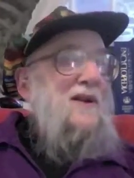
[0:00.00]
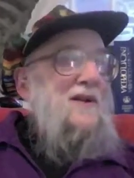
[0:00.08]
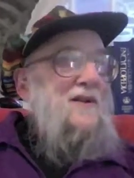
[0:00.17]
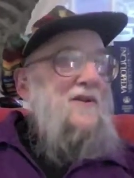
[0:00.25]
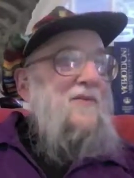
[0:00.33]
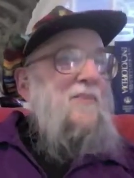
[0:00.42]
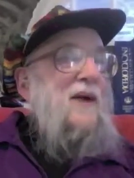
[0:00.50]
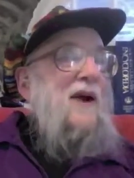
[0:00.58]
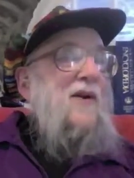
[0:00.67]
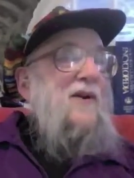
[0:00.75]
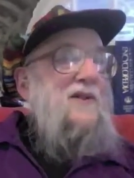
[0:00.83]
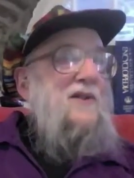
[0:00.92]
to
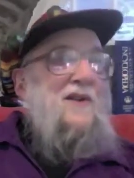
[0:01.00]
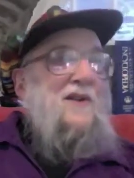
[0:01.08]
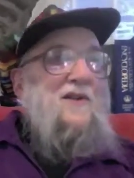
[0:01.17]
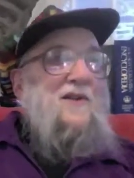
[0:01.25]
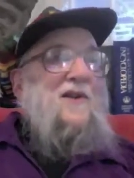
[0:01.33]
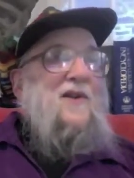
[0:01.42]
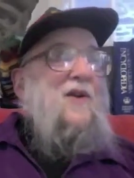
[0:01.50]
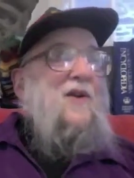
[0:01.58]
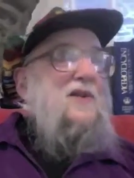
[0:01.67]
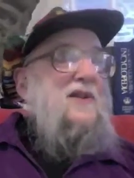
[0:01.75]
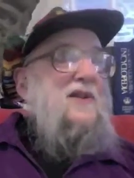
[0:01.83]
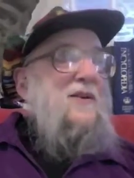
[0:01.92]
Paris to
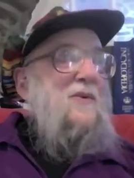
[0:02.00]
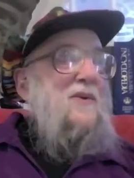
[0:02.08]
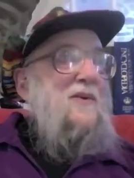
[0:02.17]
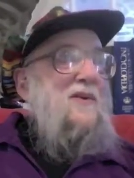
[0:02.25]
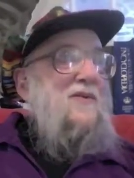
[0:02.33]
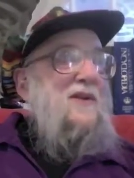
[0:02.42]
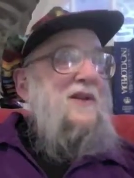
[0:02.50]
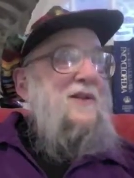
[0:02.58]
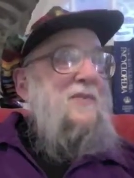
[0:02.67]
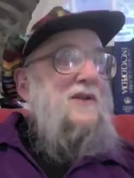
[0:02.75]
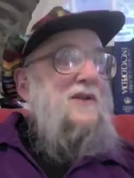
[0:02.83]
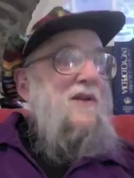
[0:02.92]
negotiate with the
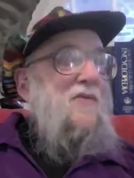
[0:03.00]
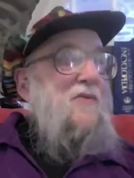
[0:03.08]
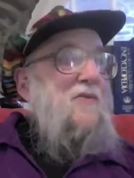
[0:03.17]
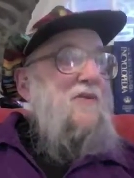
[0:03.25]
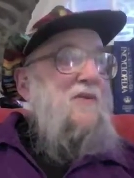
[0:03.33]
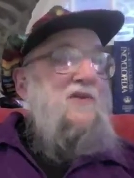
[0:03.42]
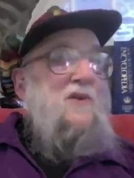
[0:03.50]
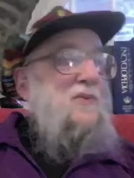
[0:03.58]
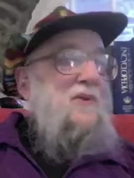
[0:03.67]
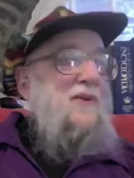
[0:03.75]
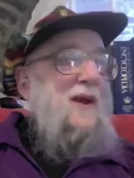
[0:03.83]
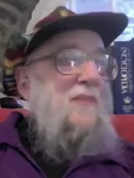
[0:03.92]
Vietnamese government, which up
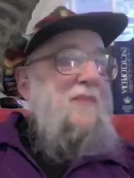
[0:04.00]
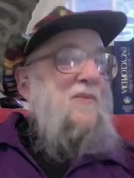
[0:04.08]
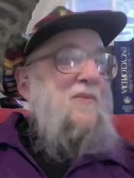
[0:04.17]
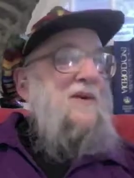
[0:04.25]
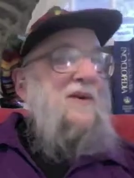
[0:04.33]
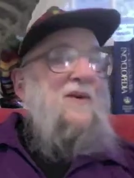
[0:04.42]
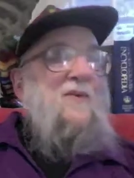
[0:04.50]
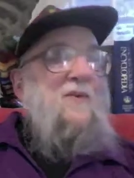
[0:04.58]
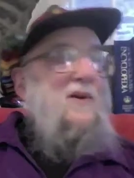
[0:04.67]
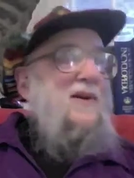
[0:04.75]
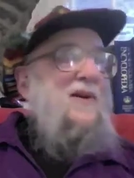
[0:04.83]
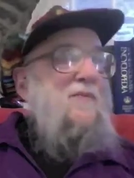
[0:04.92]
to that moment
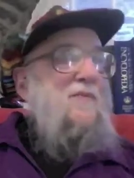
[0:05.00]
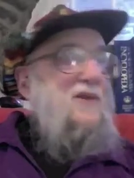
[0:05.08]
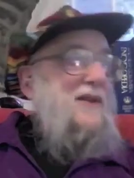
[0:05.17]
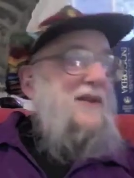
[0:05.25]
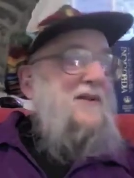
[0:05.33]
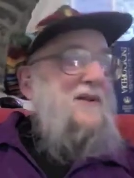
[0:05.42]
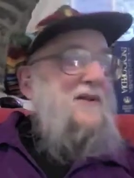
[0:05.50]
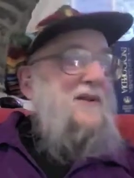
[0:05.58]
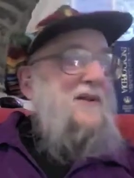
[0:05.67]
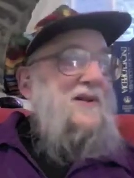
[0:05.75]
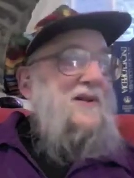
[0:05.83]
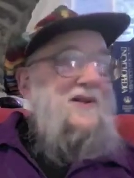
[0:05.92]
we had pretended
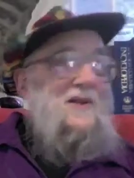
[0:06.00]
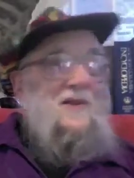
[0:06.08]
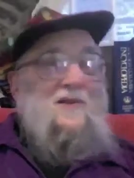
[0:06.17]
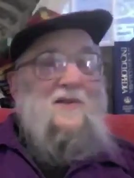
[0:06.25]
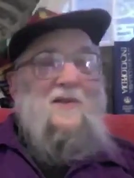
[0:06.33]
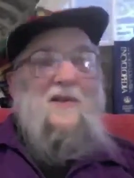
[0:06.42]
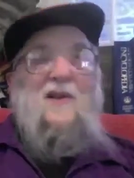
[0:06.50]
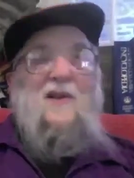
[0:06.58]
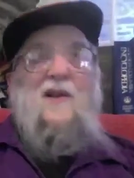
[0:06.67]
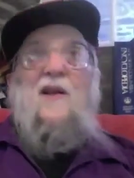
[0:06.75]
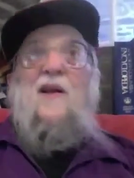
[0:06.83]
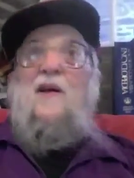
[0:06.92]
didn't exist.
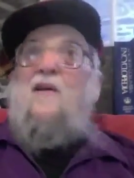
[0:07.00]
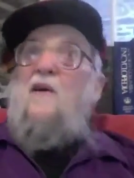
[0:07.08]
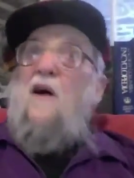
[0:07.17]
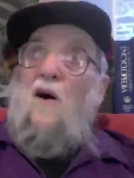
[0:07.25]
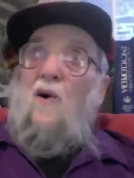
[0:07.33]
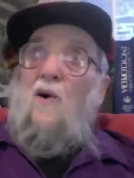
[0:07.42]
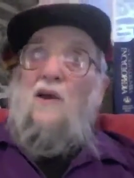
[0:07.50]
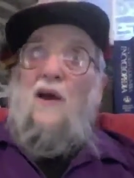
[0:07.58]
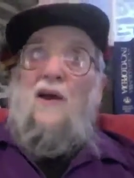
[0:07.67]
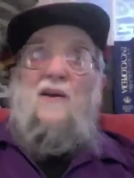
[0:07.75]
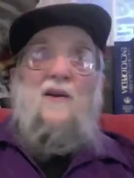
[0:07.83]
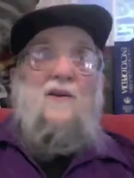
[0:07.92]

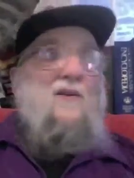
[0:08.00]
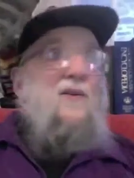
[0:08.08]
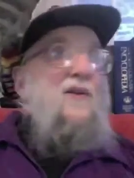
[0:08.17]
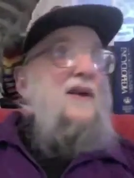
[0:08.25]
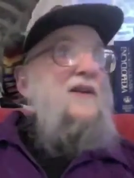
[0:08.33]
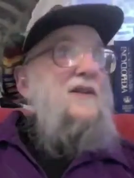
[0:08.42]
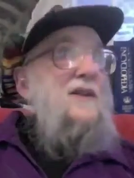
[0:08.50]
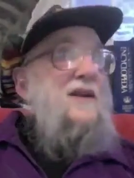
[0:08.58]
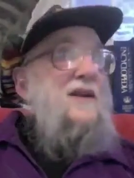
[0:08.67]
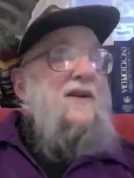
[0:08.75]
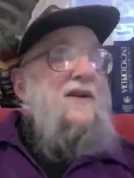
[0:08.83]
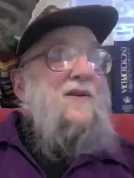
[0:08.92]
Okay, so then
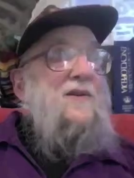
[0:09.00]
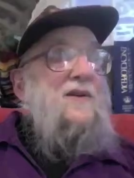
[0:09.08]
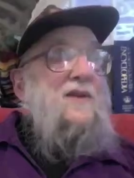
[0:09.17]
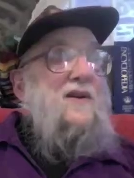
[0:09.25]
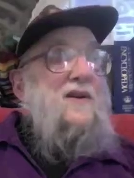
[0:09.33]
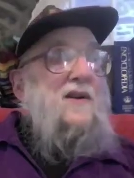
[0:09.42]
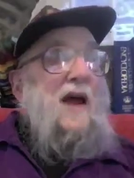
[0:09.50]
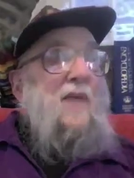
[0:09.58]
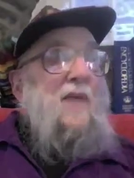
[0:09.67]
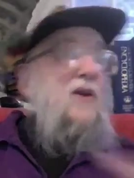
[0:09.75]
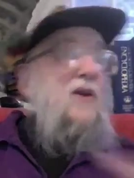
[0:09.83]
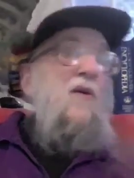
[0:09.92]

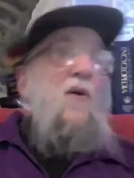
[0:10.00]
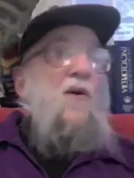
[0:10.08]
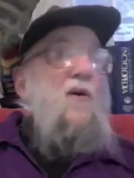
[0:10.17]
and we all